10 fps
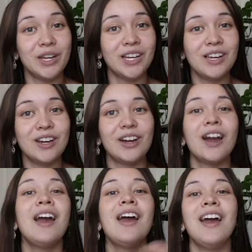a
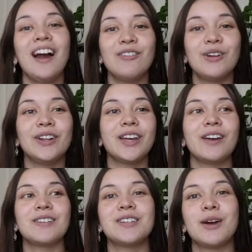year, I felt like
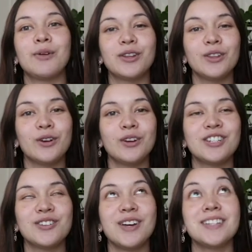I could say I wanted the
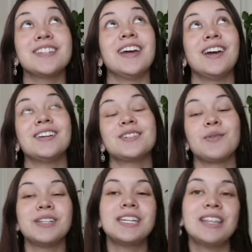curtains raised. And so
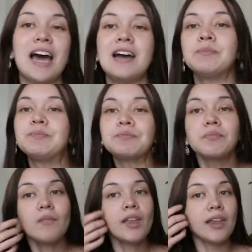we did that.
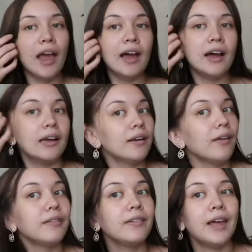
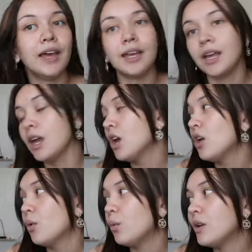And then
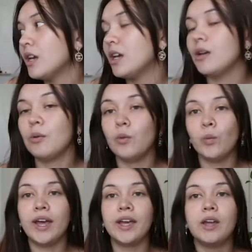we
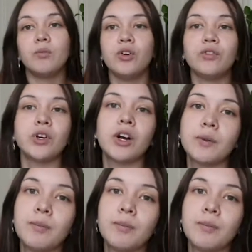went and moved our